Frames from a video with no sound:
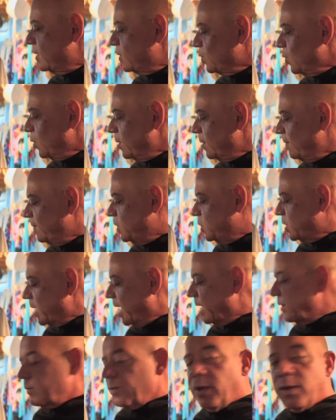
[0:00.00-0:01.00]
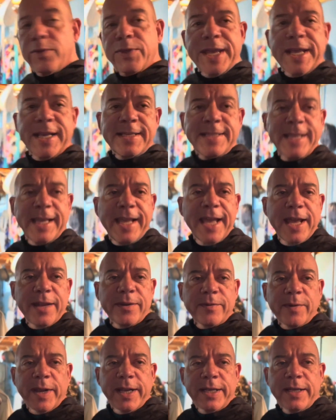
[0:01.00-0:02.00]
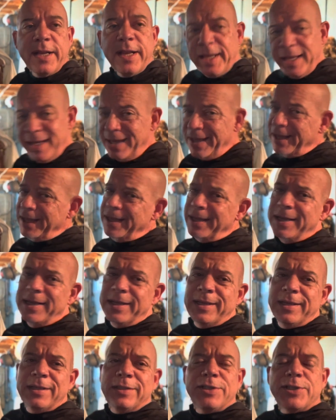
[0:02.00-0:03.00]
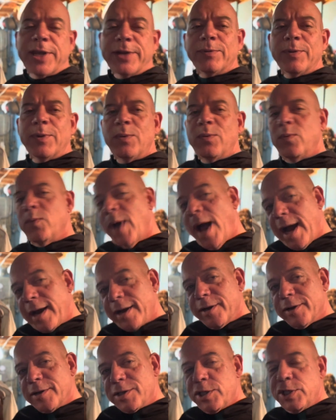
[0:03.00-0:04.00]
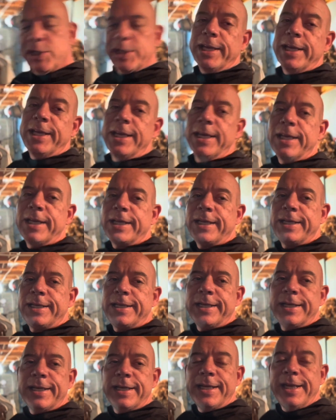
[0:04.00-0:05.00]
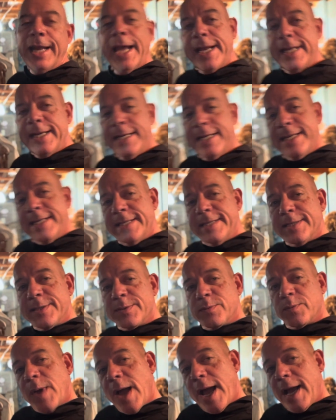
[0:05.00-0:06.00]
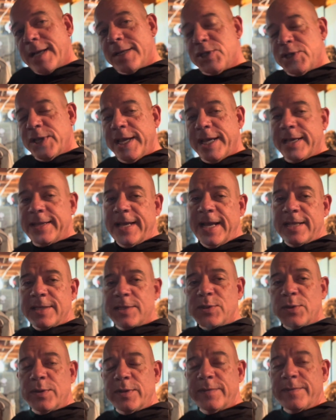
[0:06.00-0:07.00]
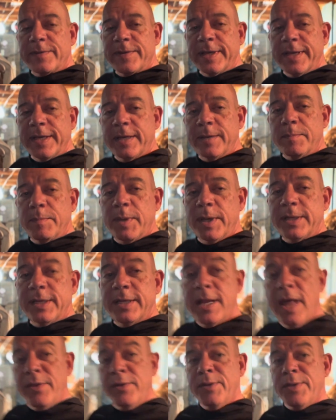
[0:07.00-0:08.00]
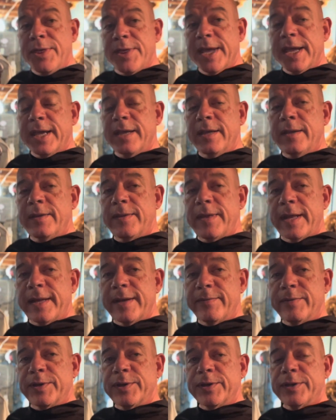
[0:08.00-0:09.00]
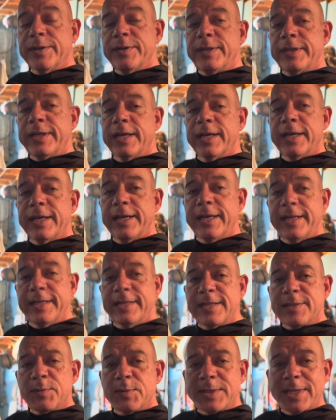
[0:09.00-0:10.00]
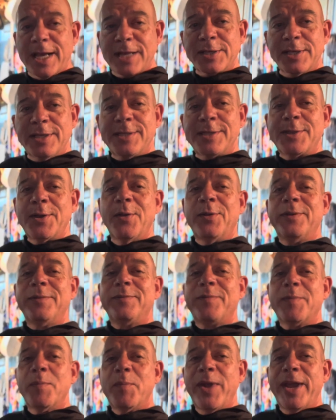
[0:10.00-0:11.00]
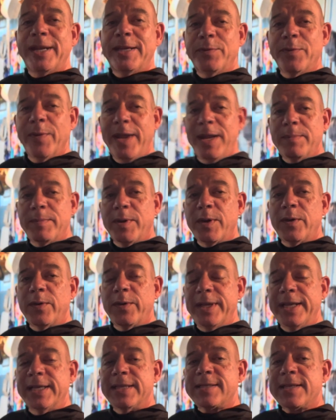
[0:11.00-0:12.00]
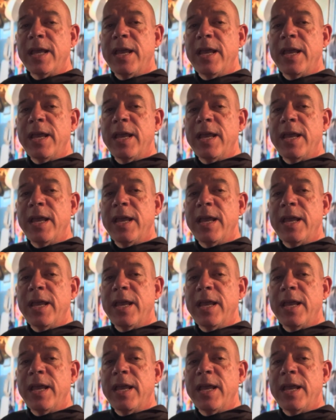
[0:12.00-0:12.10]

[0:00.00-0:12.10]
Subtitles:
sort of general things again, right? General rocker chick, 90s rock chick, that sort of thing. But another thing that I've learned, and this was actually stolen from Randy Rainbow, is